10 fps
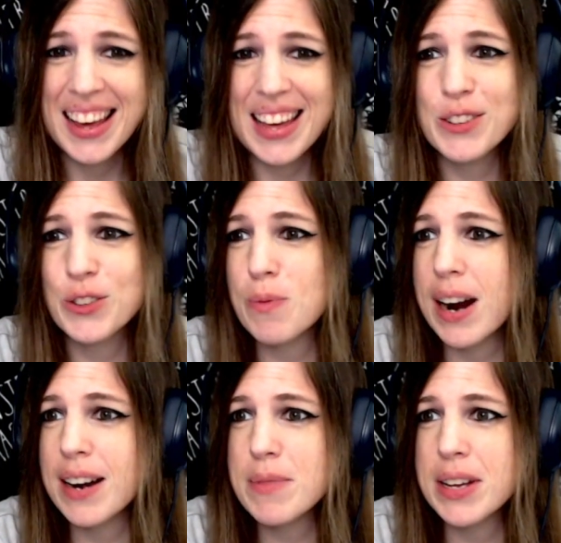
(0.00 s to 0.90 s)
It was
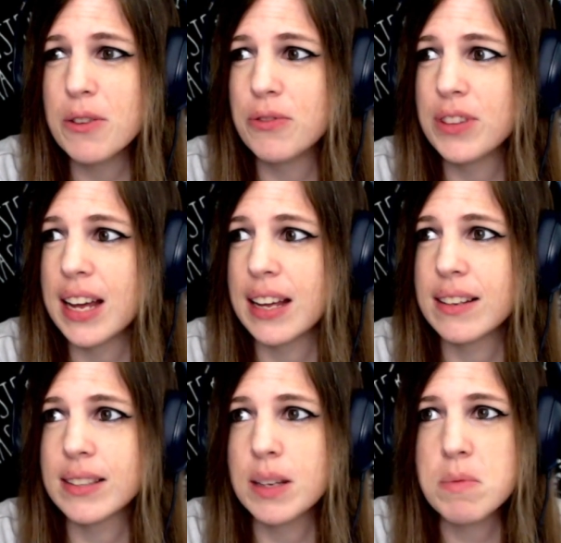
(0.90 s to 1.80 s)
reminding me of like
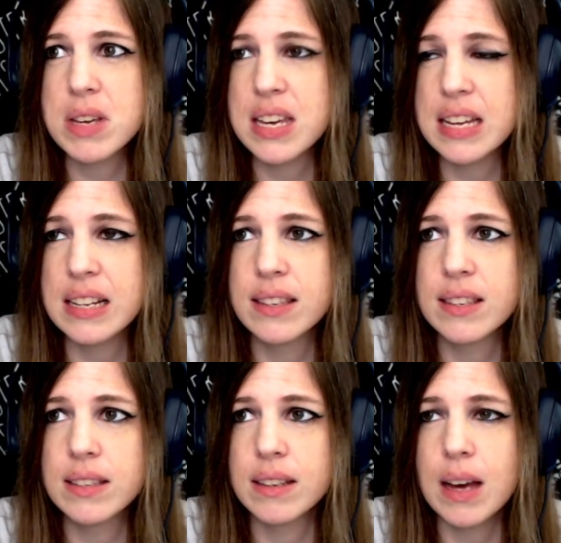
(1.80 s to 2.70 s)
some
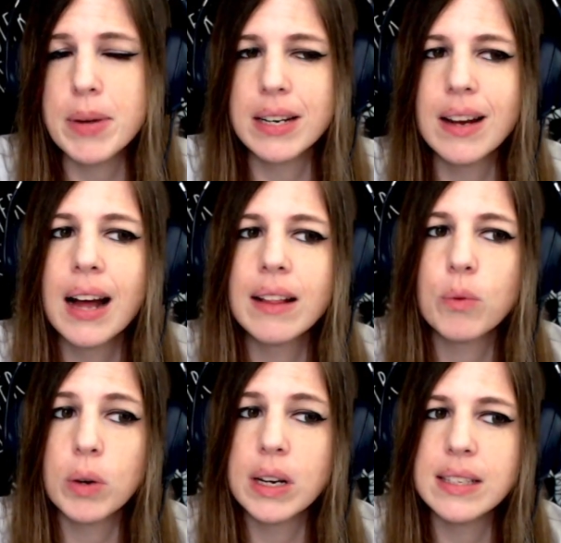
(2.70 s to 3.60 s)
kids. I mean, not
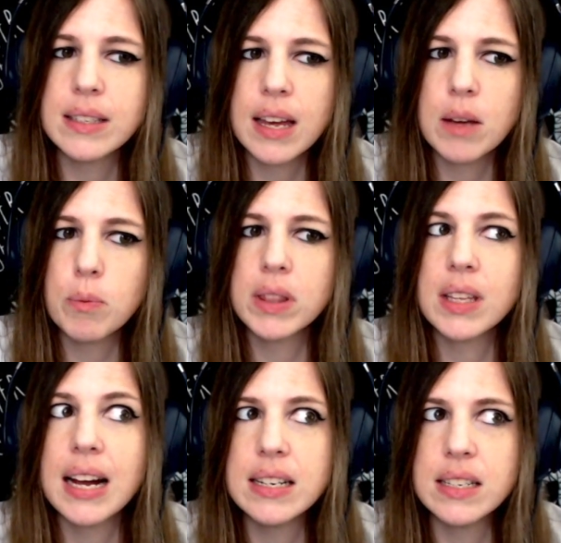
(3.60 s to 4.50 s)
what he's saying, but
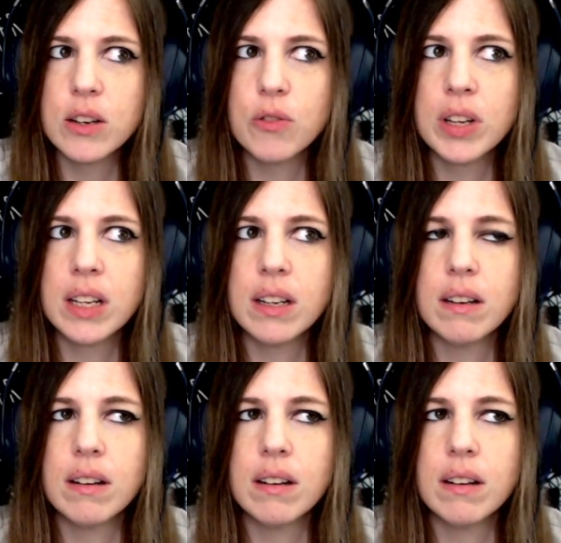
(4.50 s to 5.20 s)
the idea of it.